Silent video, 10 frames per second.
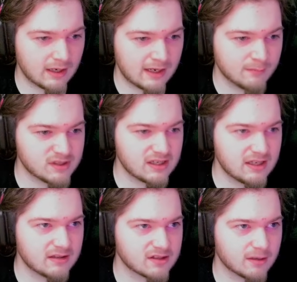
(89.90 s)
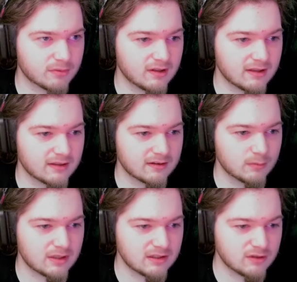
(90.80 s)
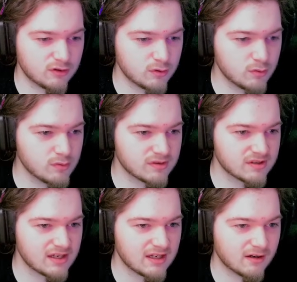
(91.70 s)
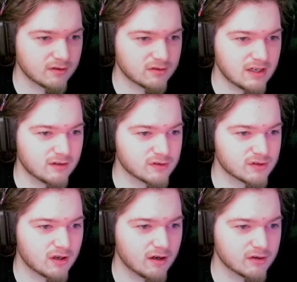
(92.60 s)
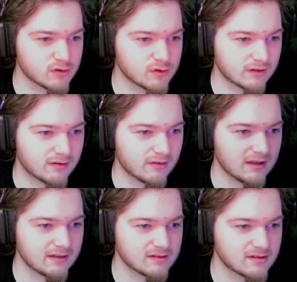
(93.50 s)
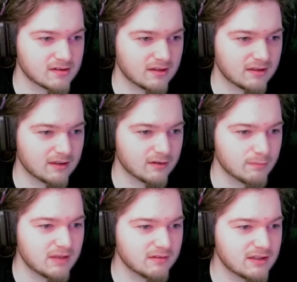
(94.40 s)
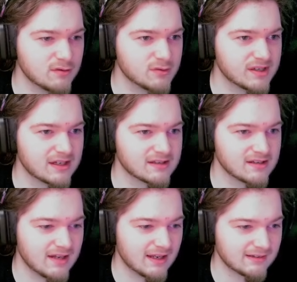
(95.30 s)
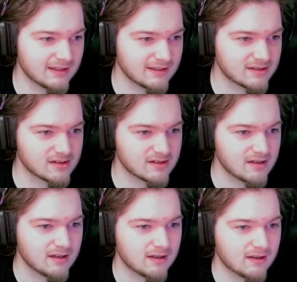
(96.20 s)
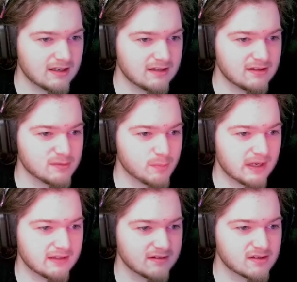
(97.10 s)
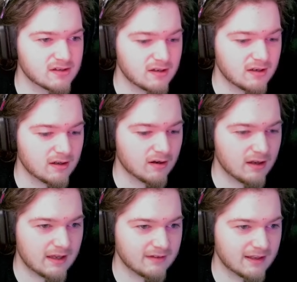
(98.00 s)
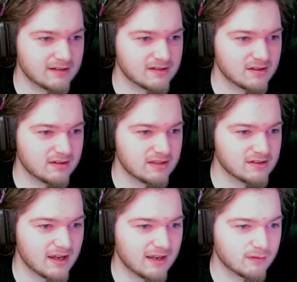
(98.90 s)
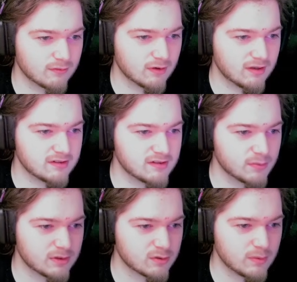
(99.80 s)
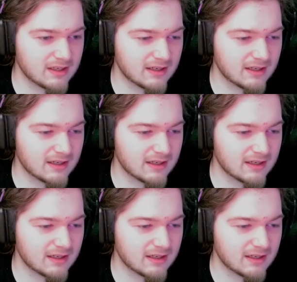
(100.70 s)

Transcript: I am seeing something that we can use in our Tinker's Construct things, that they're merely using as nightlights in these beds. And that is these end rods, which we can